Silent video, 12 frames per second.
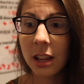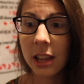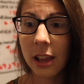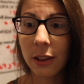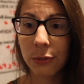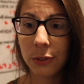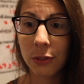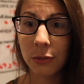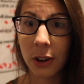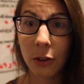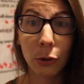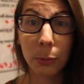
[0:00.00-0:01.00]
if you've
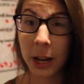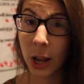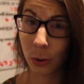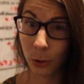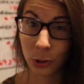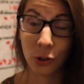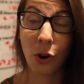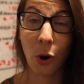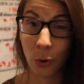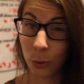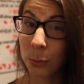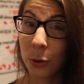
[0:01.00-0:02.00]
never been out on your
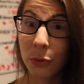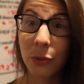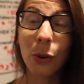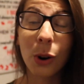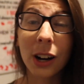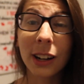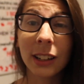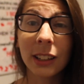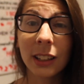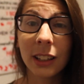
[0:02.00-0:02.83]
own before,